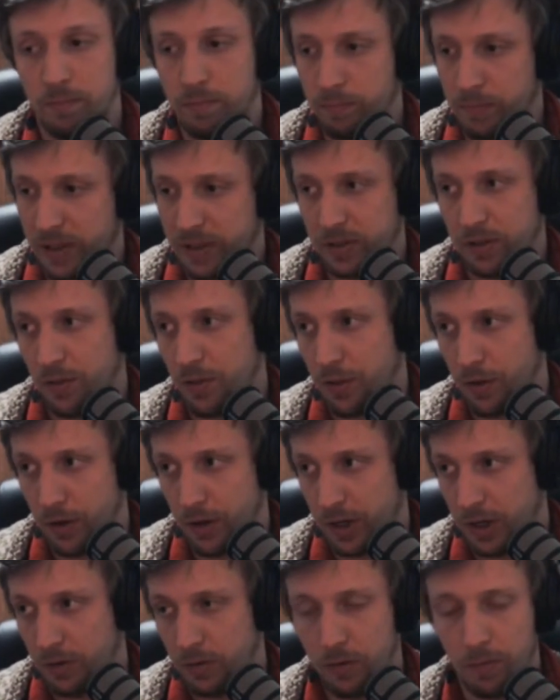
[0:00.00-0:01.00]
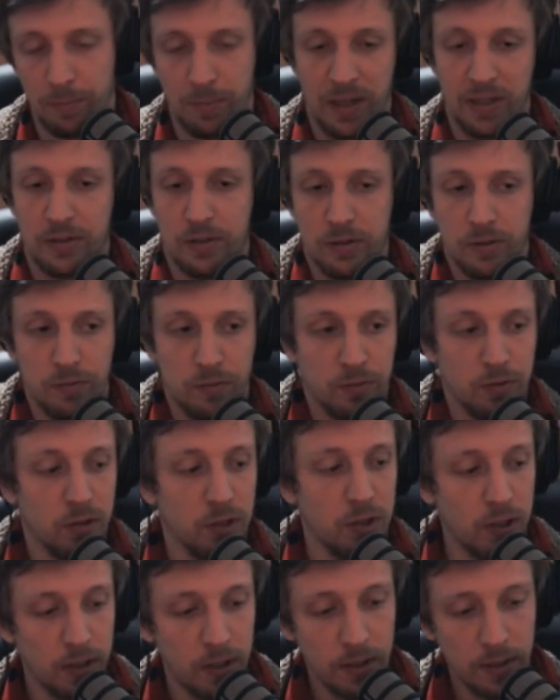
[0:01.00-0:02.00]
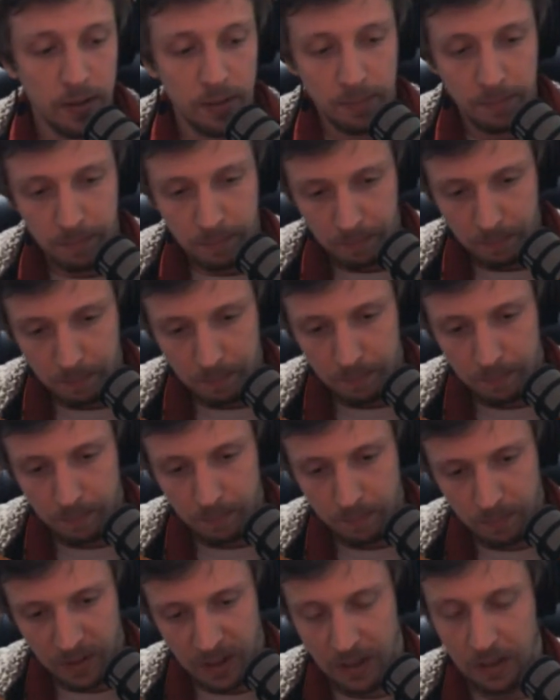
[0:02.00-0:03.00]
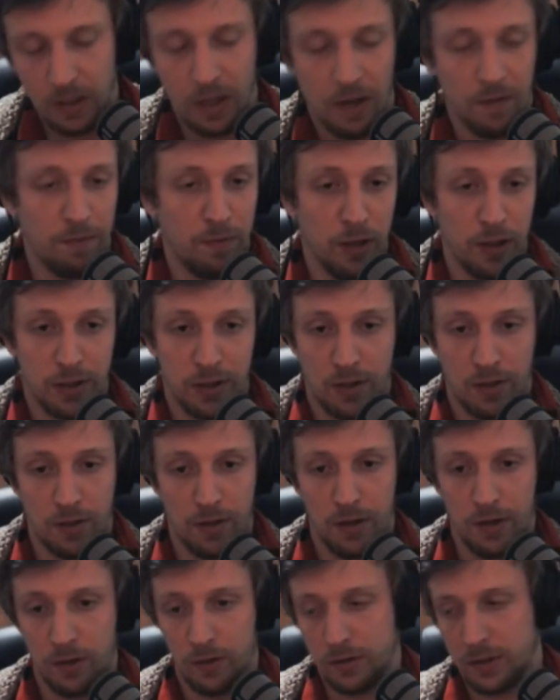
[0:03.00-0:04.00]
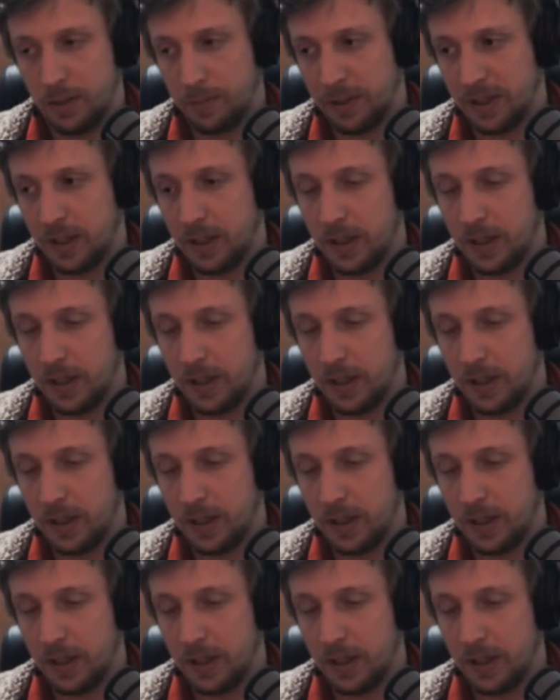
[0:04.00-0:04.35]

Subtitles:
best of 30 or best of like first to 30 or something.